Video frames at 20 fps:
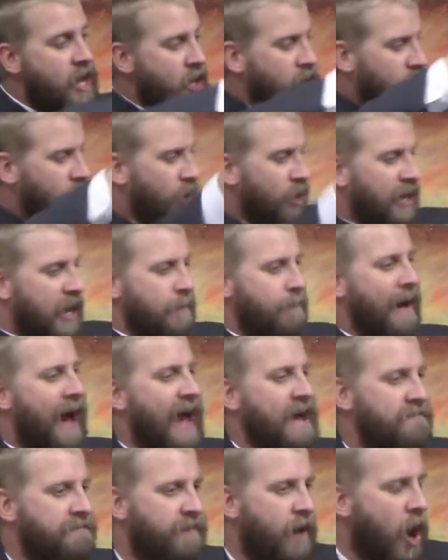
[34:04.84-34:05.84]
look at
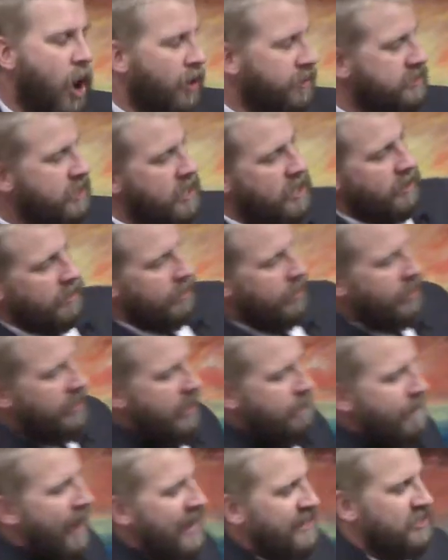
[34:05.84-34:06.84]
my vault. Look
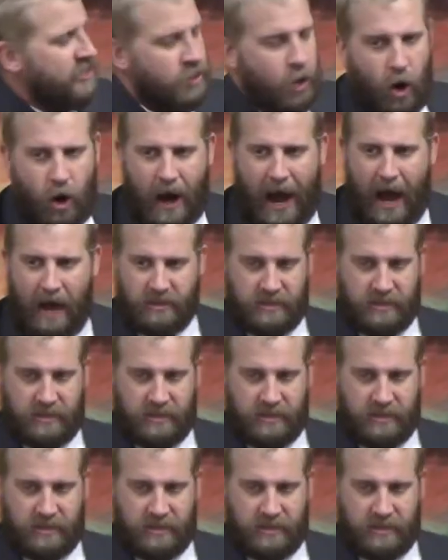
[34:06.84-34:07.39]
at my storehouse.